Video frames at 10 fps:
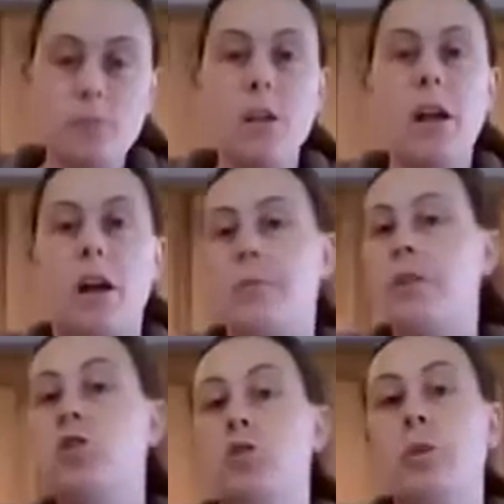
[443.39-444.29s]

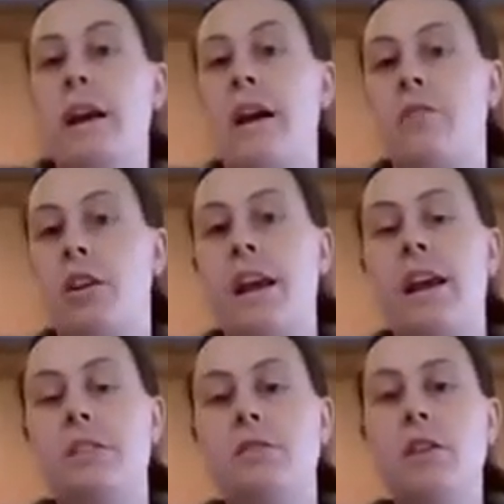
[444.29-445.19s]
It's just what I have on
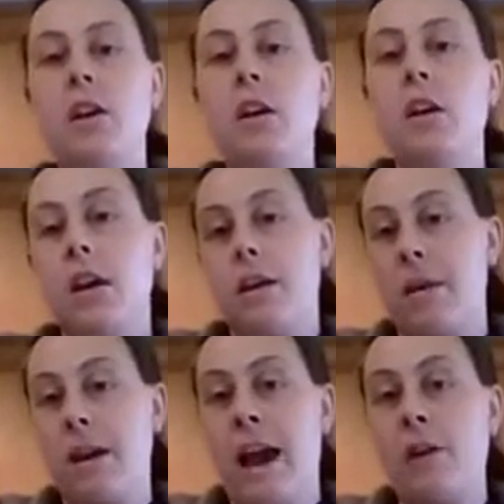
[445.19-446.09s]
hand in
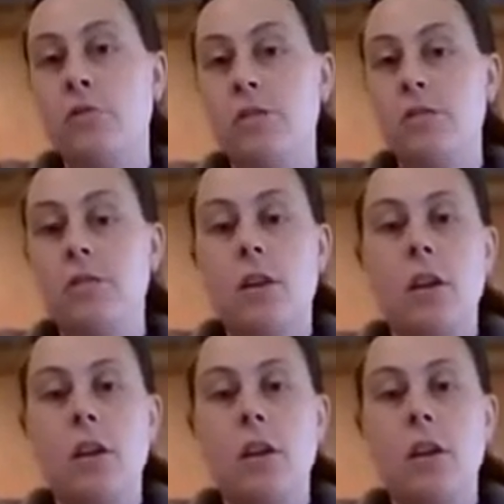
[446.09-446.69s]
my house.